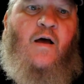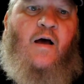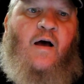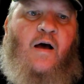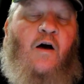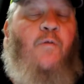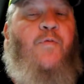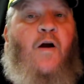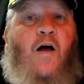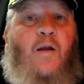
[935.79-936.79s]
I hope
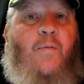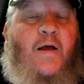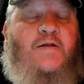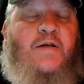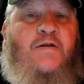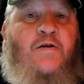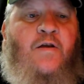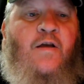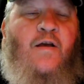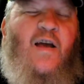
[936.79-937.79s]
they're all a blessing to
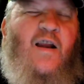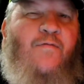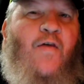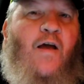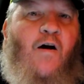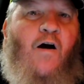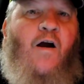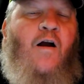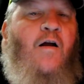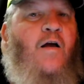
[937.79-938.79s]
you. And if they
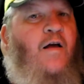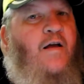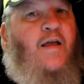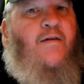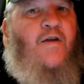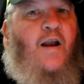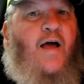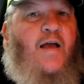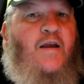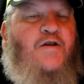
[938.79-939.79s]
are, give it a
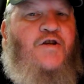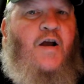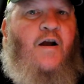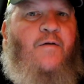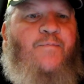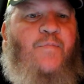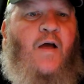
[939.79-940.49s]
like and a share.